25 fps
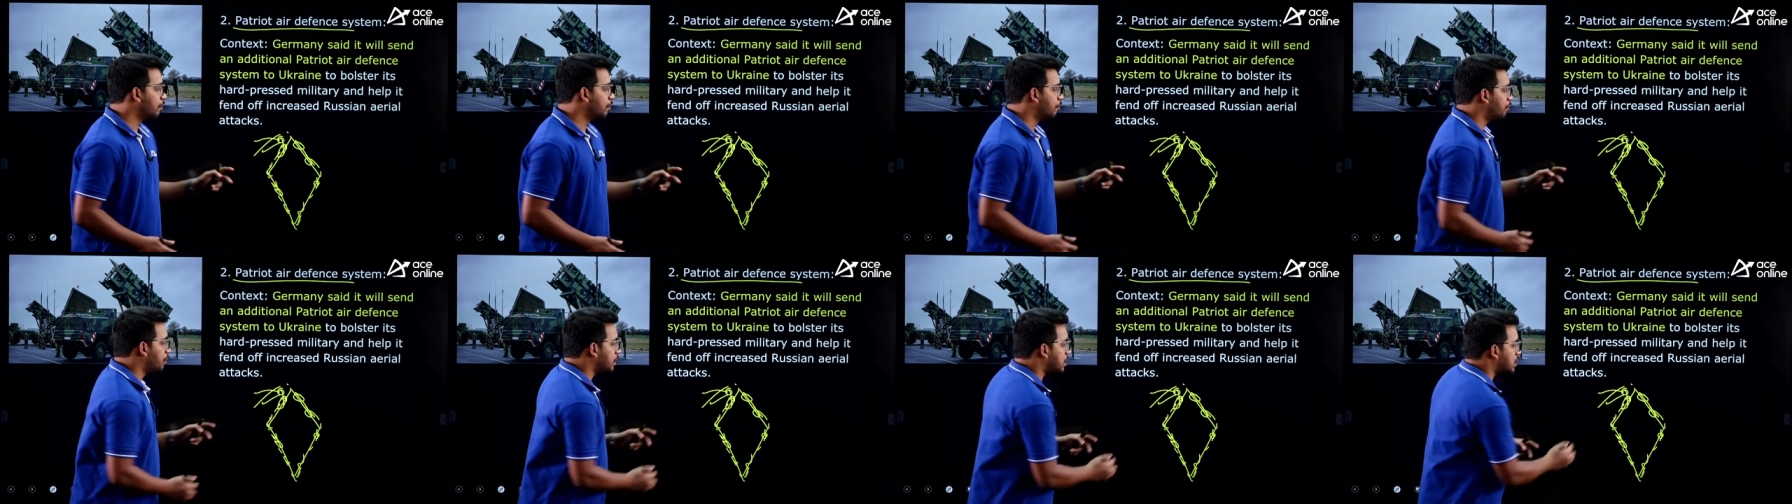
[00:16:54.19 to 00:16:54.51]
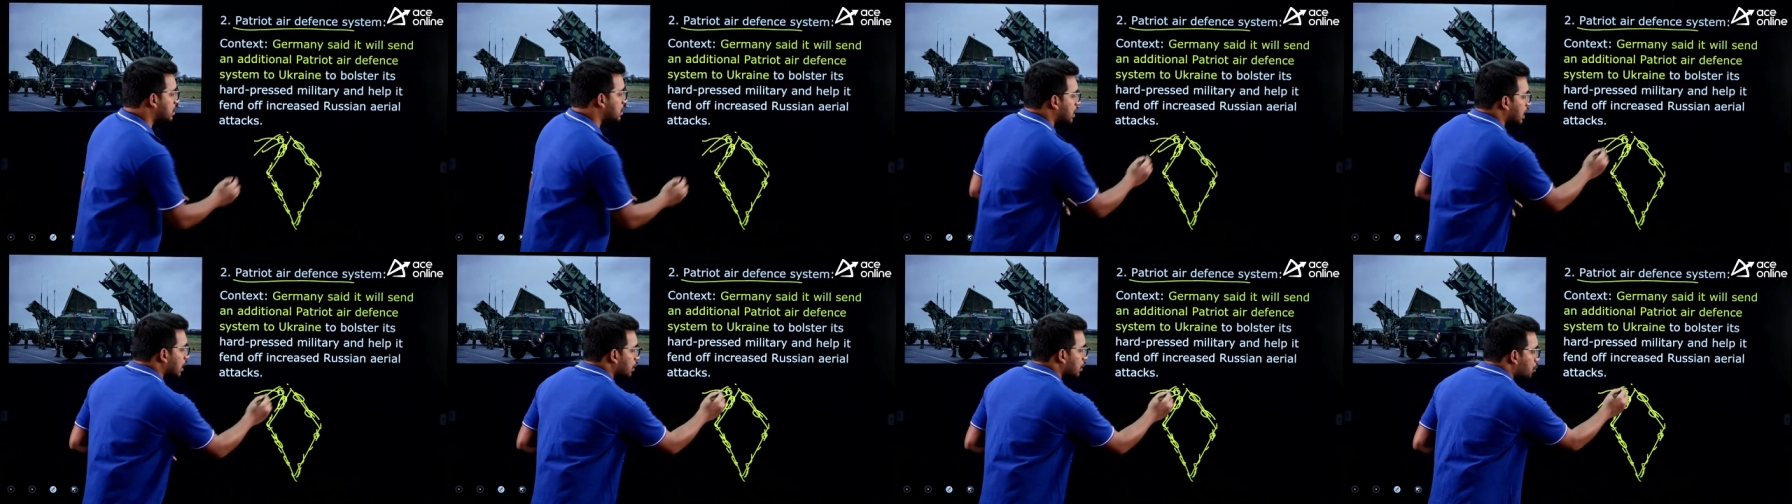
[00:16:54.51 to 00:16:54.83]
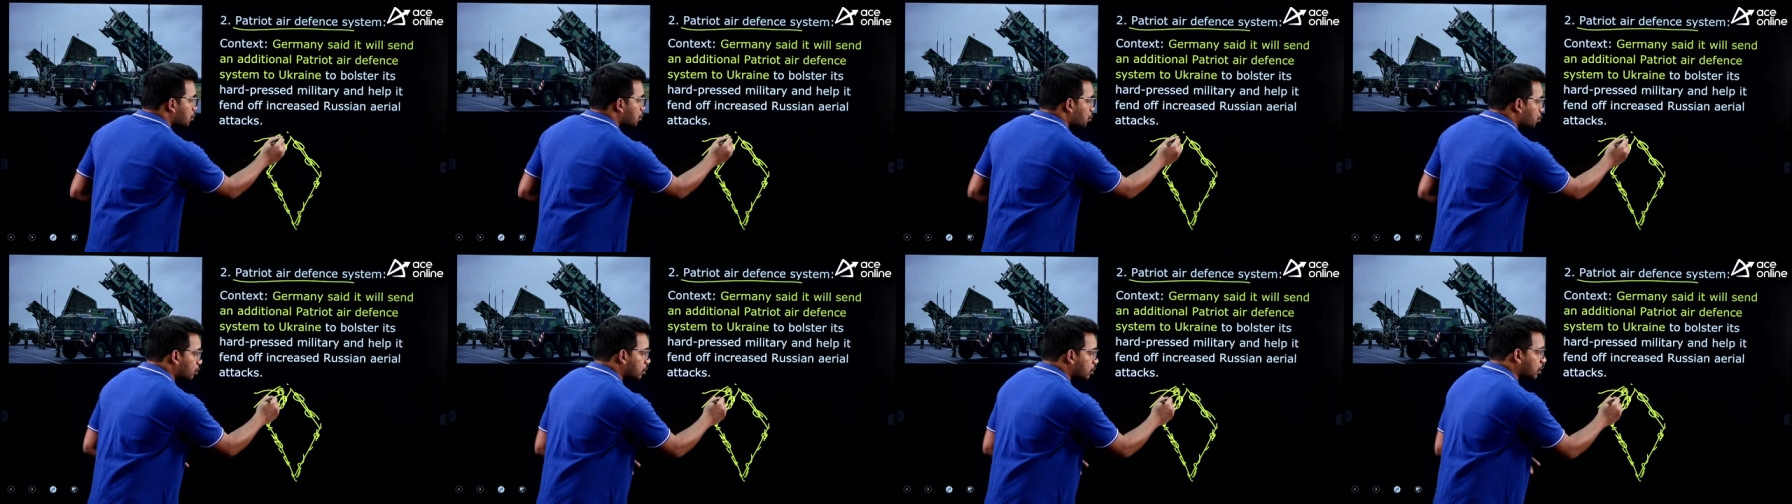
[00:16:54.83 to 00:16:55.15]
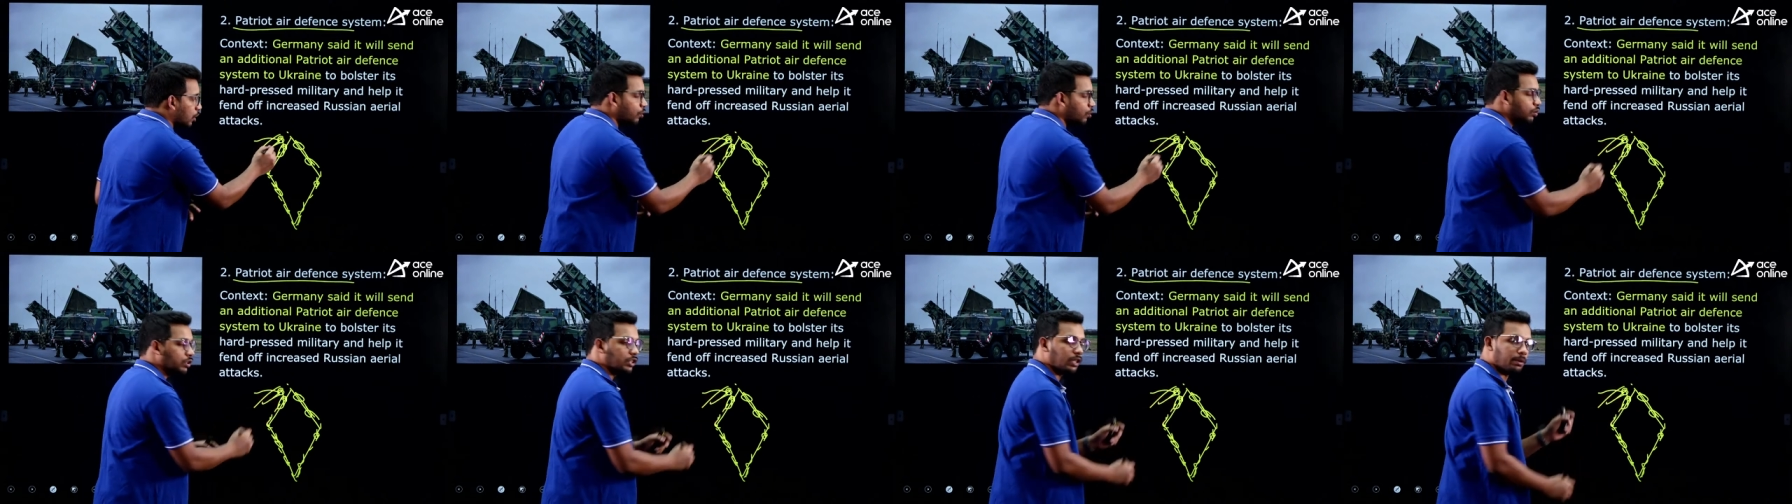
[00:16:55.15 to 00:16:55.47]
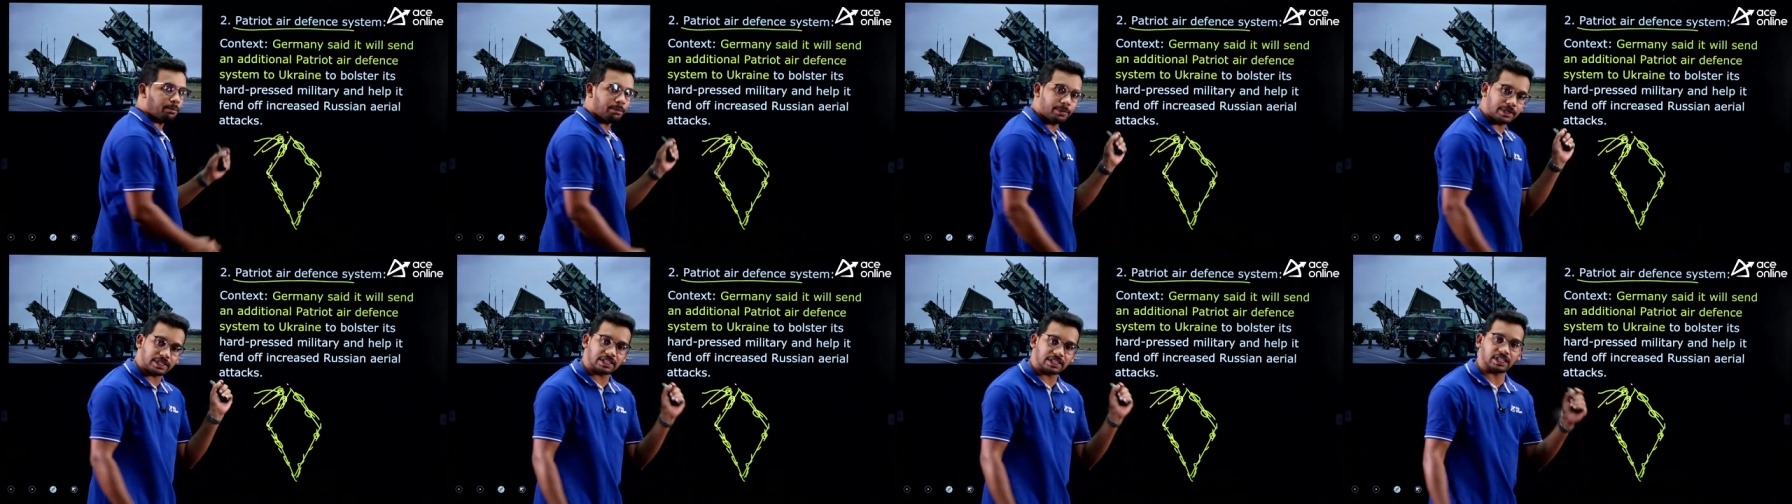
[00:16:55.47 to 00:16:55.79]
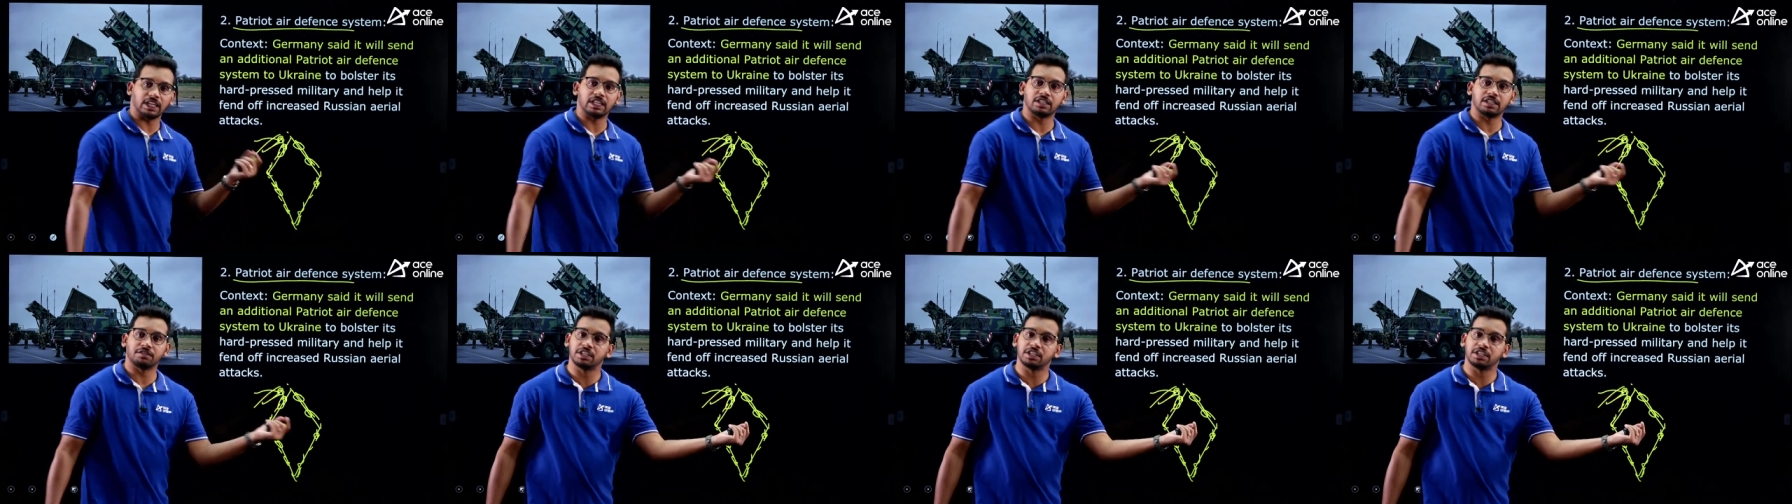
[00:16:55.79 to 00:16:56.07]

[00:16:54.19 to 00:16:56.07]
which can shoot out the missiles